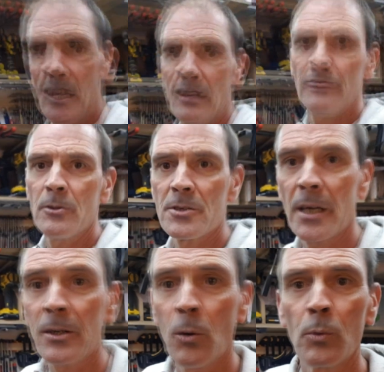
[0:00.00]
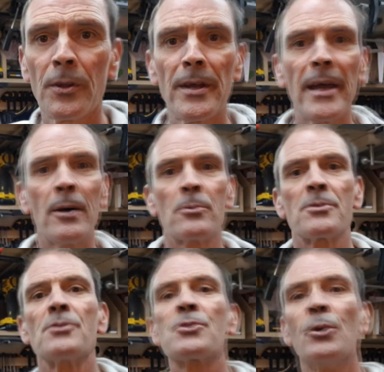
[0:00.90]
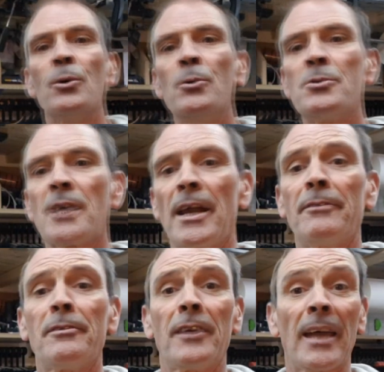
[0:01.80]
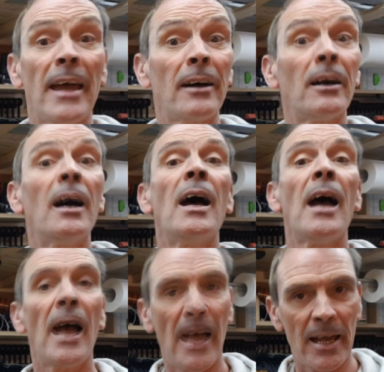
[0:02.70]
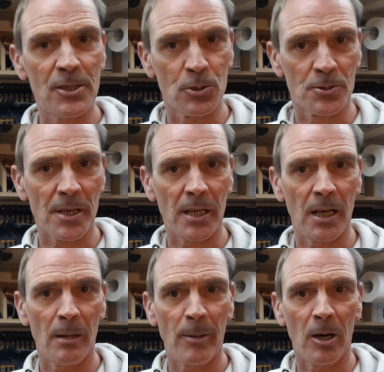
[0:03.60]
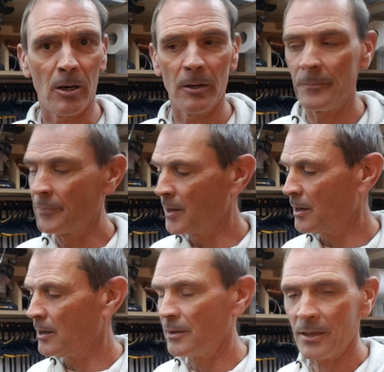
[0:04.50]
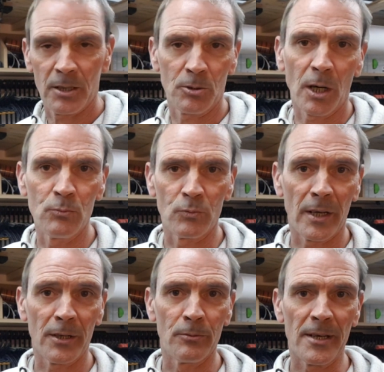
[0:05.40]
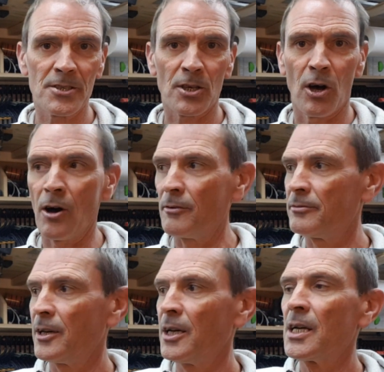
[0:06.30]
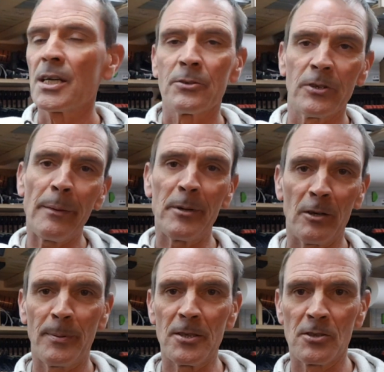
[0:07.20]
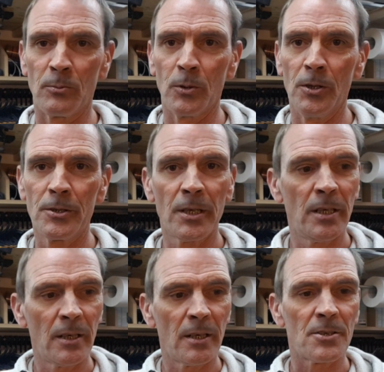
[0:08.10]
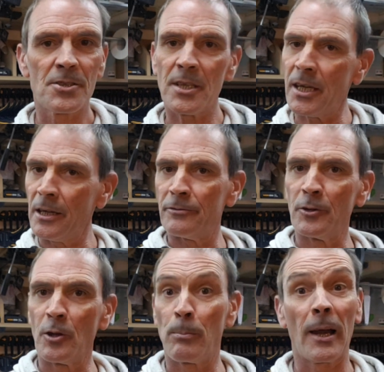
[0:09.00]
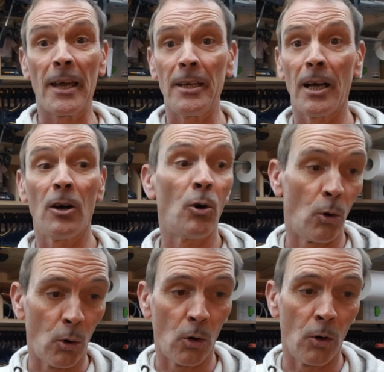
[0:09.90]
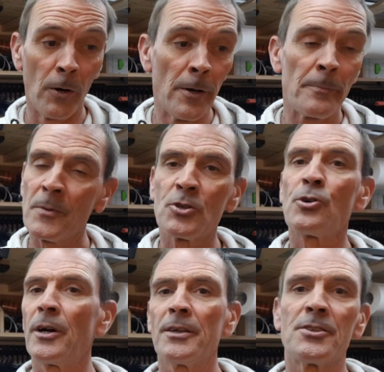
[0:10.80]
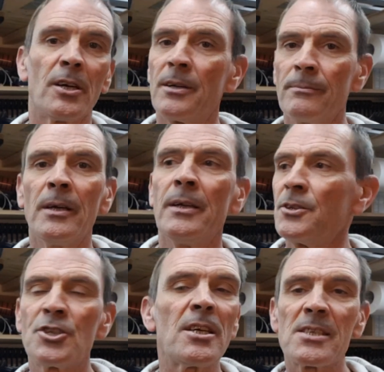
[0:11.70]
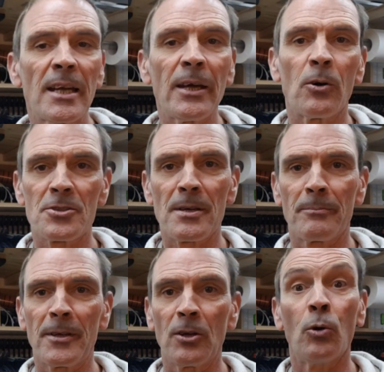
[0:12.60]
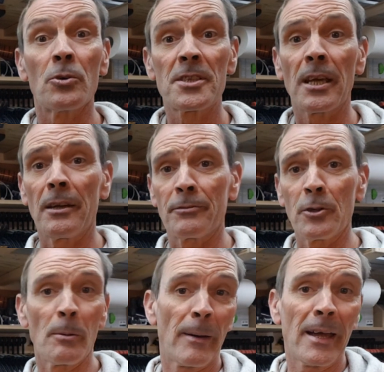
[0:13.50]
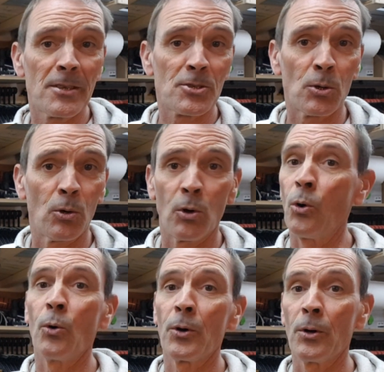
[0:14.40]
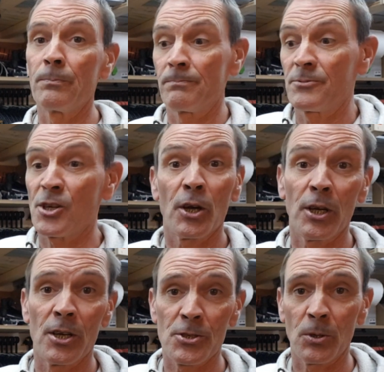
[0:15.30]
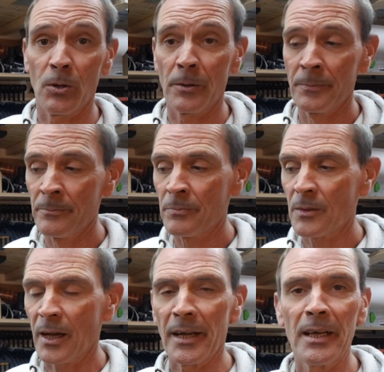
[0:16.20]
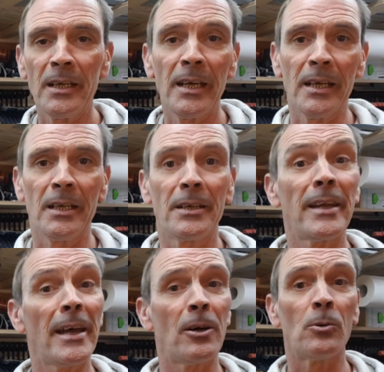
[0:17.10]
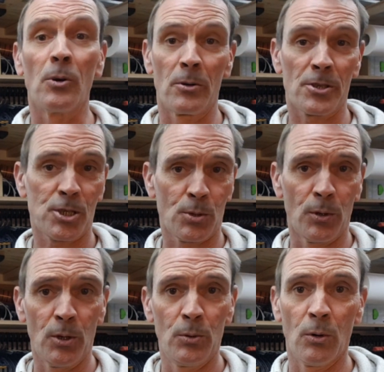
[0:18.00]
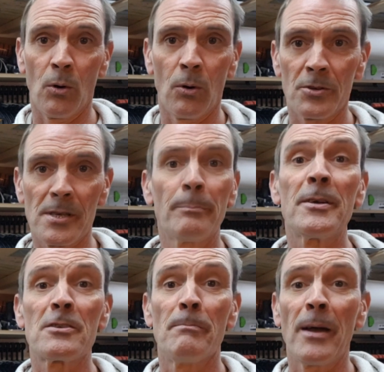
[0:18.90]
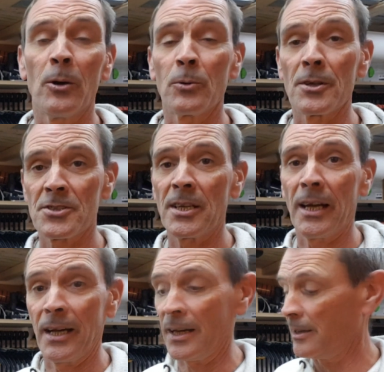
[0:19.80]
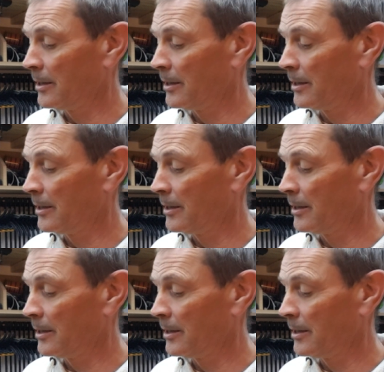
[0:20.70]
if you take all the nails and screws and everything out as you're taking it apart, then you don't run the risk of grabbing a piece of wood, sticking it through the planer, or trying to chisel it or something, or sticking it through your bandsaw or your circular saw, and then hitting a nail or a screw or some piece of metal that's still in it.